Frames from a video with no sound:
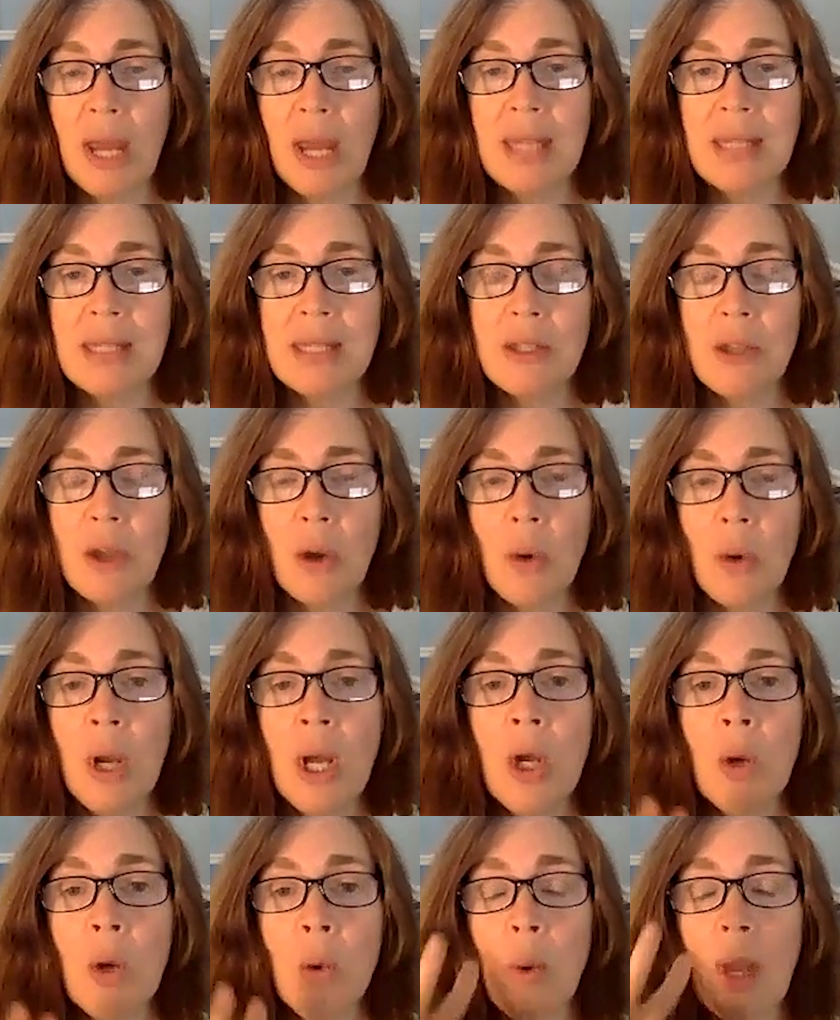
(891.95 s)
And so
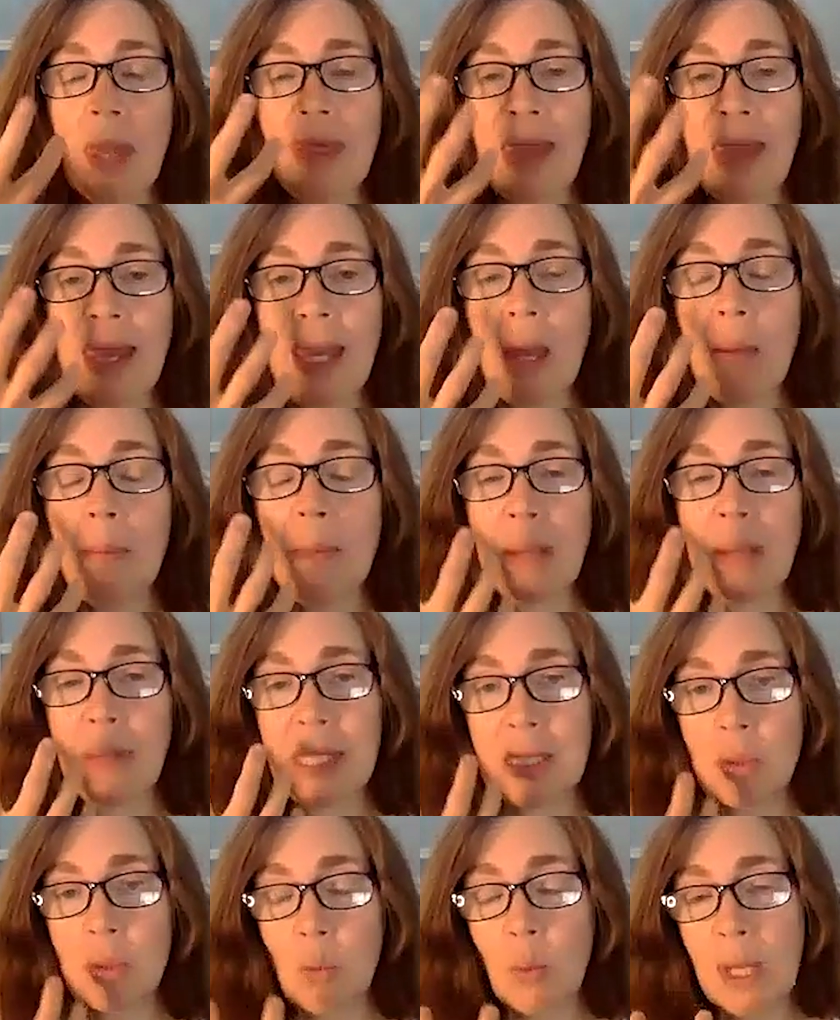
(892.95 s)
when they, a baby
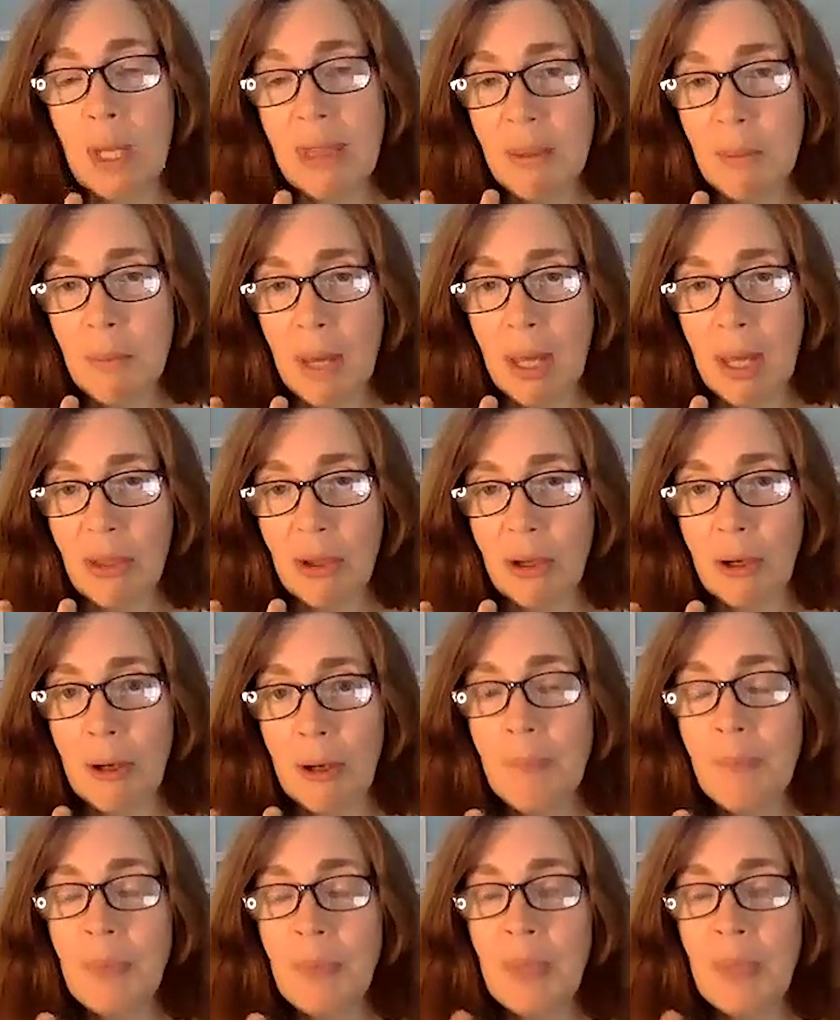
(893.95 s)
is with a mother,